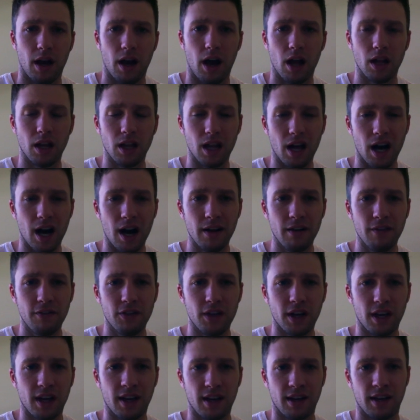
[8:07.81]
A lot
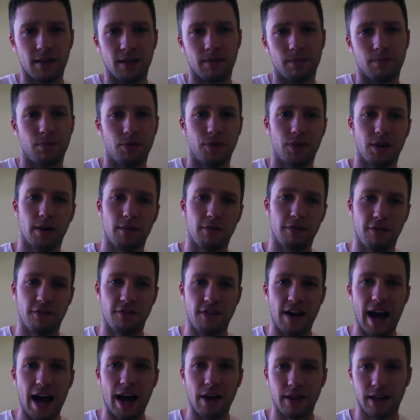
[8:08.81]
of the
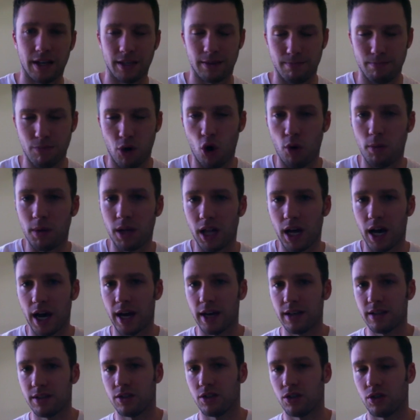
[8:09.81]
fat that's
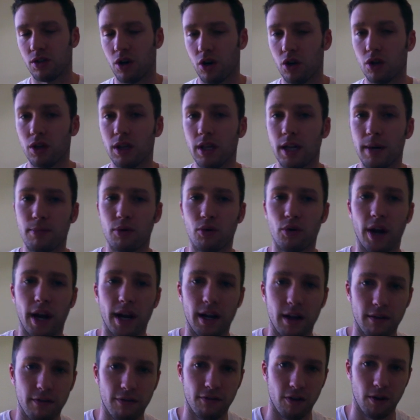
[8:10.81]
mobilized or
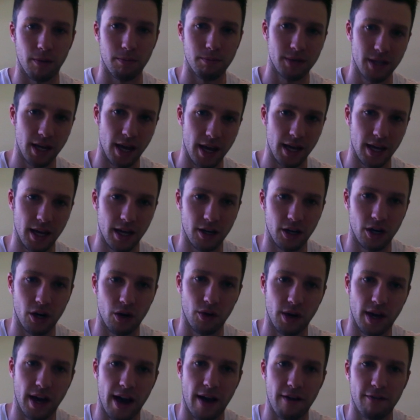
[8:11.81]
liberated from taking
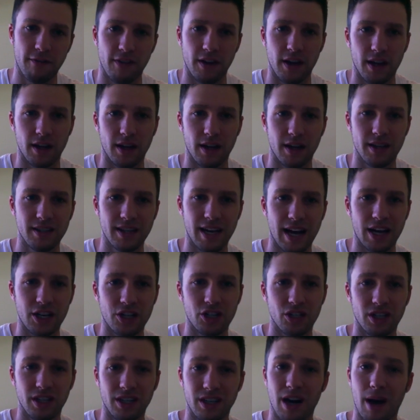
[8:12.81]
caffeine is
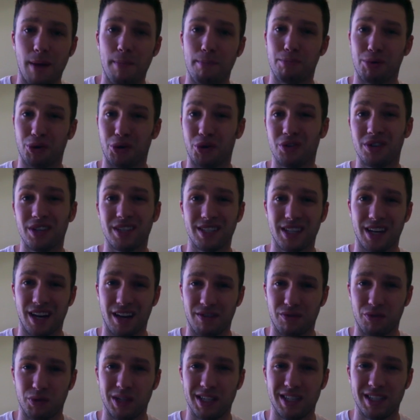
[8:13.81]
actually not burned, it's
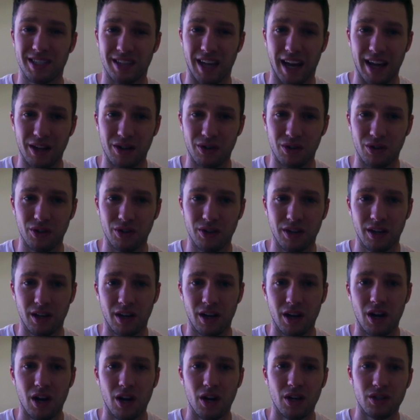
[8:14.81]
kind of recycled.
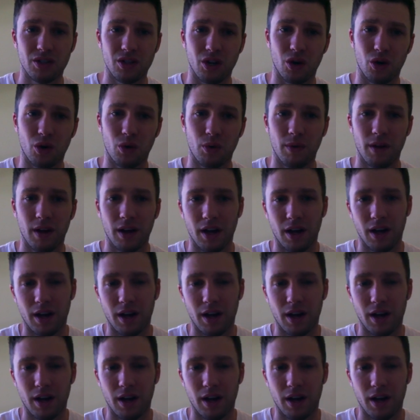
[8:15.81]
So